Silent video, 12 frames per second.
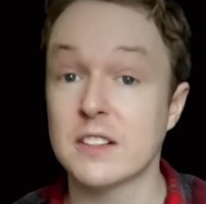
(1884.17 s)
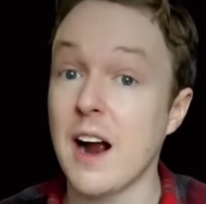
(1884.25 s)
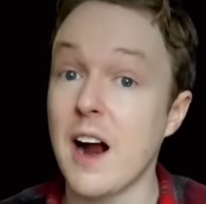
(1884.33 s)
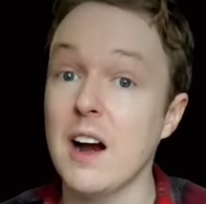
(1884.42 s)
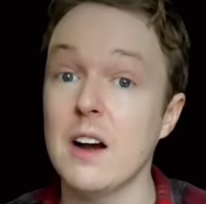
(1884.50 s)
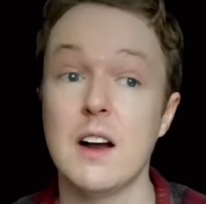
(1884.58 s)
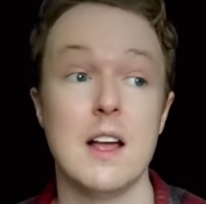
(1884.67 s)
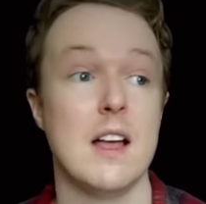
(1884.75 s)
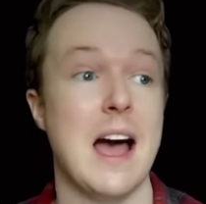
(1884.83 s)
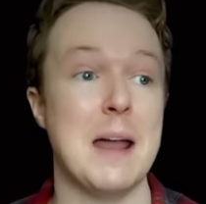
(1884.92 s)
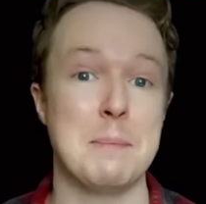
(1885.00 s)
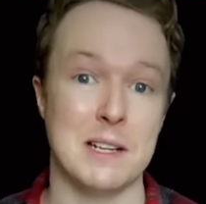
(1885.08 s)
Her car
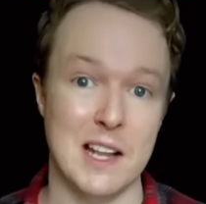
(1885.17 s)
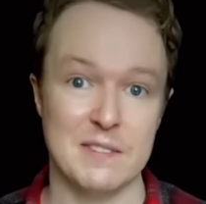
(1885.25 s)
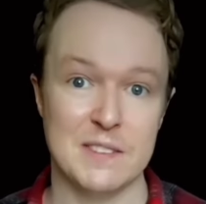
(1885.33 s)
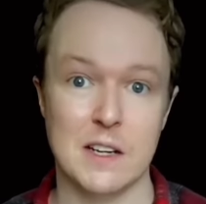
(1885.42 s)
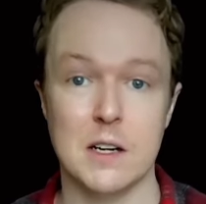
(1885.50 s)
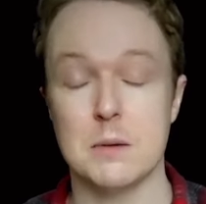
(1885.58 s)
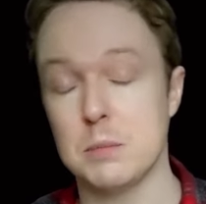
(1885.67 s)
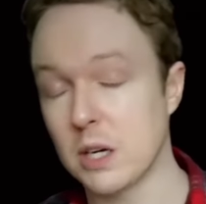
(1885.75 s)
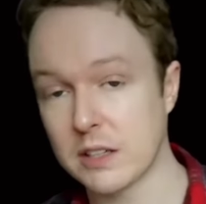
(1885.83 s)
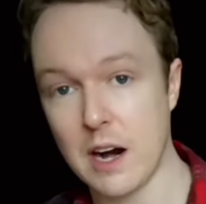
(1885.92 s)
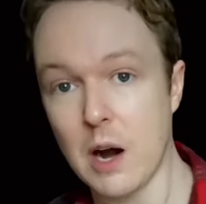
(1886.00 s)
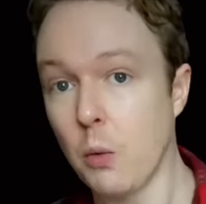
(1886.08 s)
had been left there,
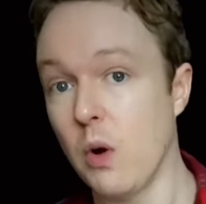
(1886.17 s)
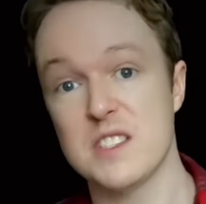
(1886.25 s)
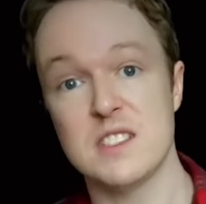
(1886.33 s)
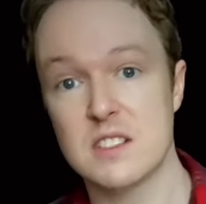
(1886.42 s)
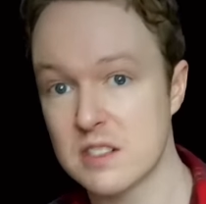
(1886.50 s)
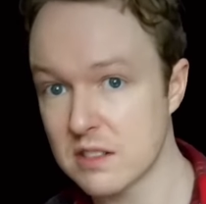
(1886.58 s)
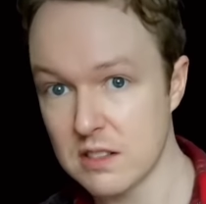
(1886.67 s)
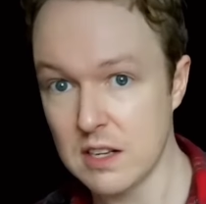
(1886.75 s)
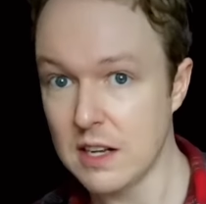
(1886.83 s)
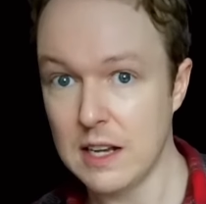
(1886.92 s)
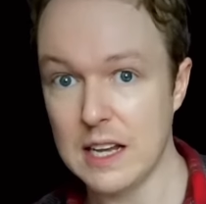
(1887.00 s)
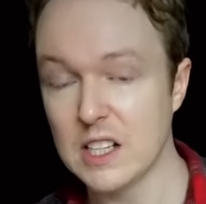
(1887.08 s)
her car wasn't
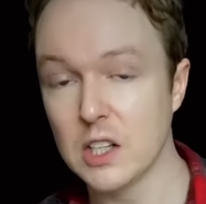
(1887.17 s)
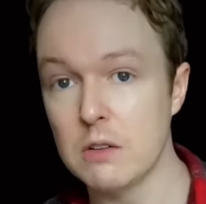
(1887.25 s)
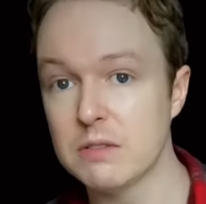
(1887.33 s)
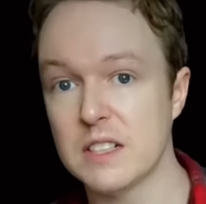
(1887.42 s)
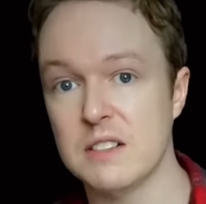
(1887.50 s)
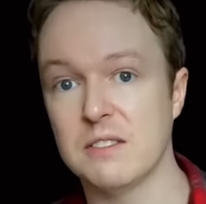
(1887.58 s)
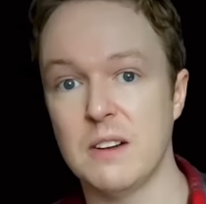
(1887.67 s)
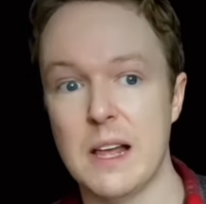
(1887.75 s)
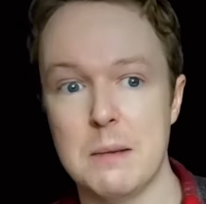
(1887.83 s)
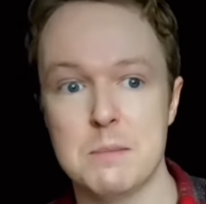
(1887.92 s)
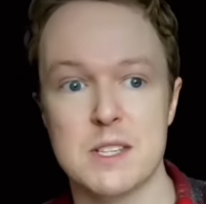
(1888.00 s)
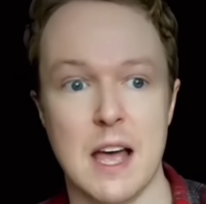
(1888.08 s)
engulfed in
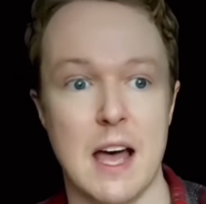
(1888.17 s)
flames,